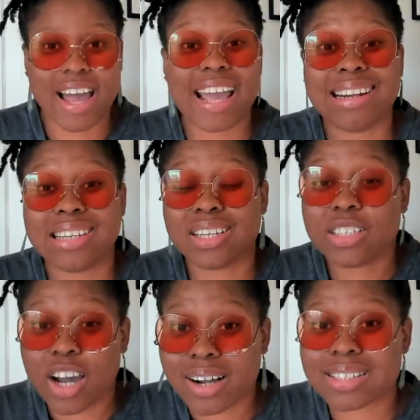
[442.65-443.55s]
and
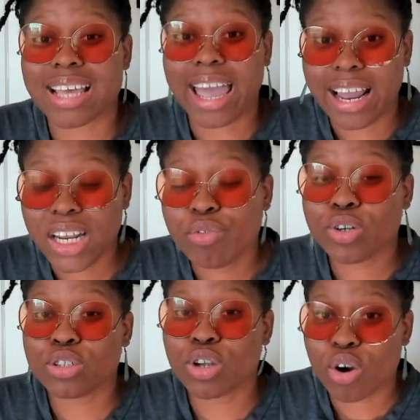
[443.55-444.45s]
deducts any
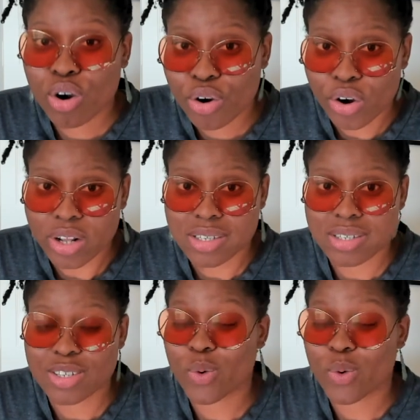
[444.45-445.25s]
returns,